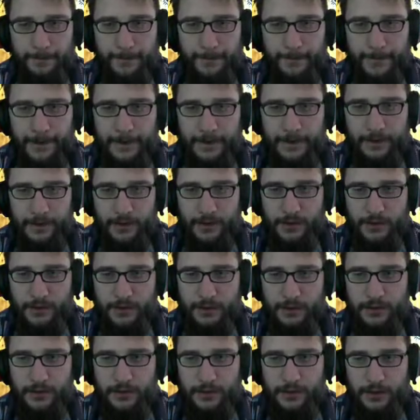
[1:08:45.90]
And yes, it
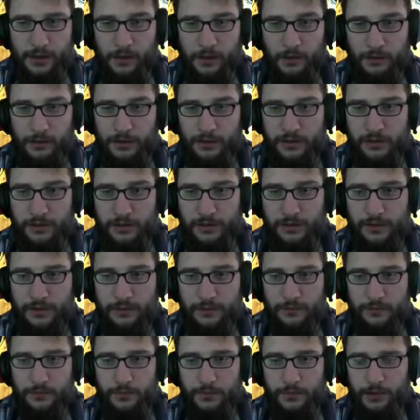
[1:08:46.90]
sounds
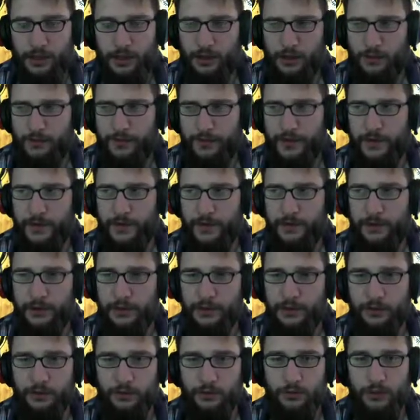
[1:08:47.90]
kind of silly
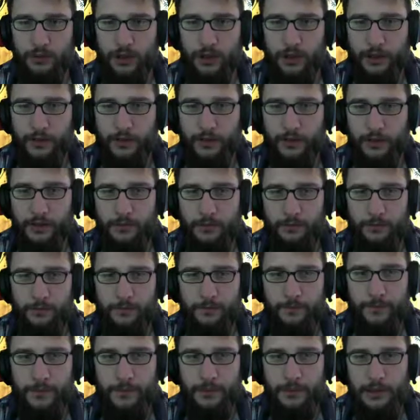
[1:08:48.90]
to do it like that,
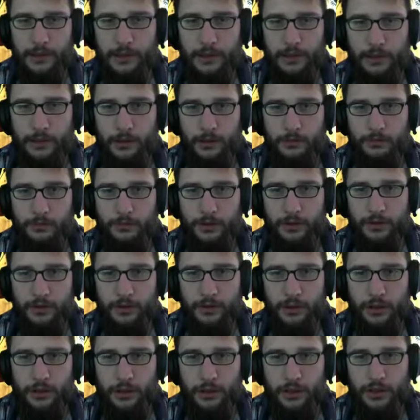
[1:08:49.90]
but you
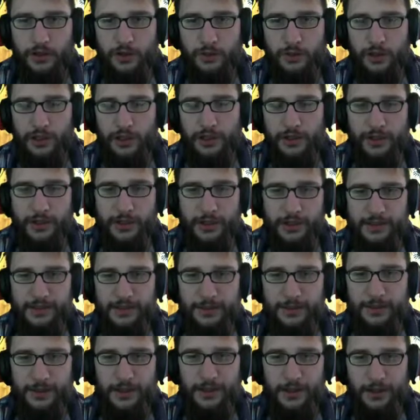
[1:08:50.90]
can actually just...